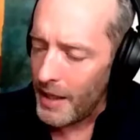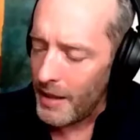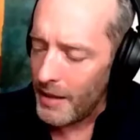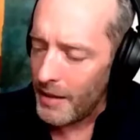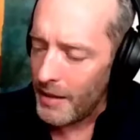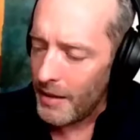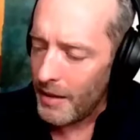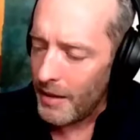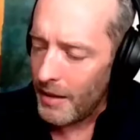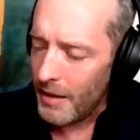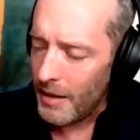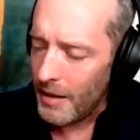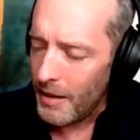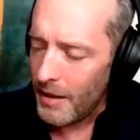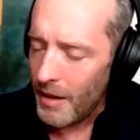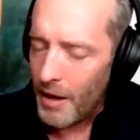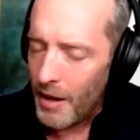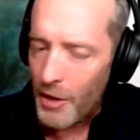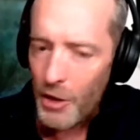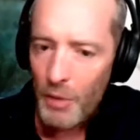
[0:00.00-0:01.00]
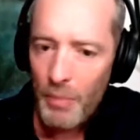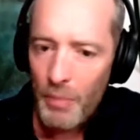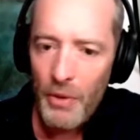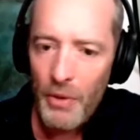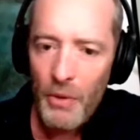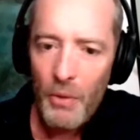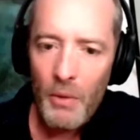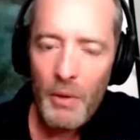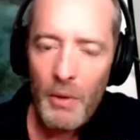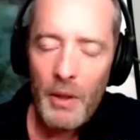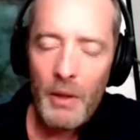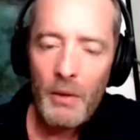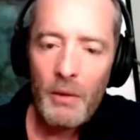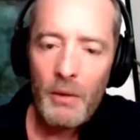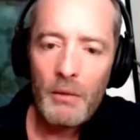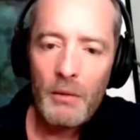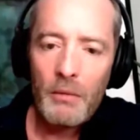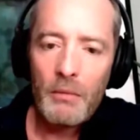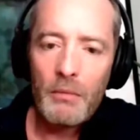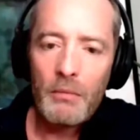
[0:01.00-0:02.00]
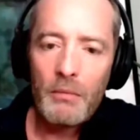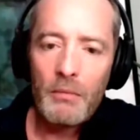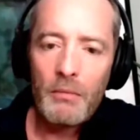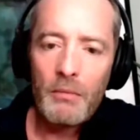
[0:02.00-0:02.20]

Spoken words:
any entrepreneurial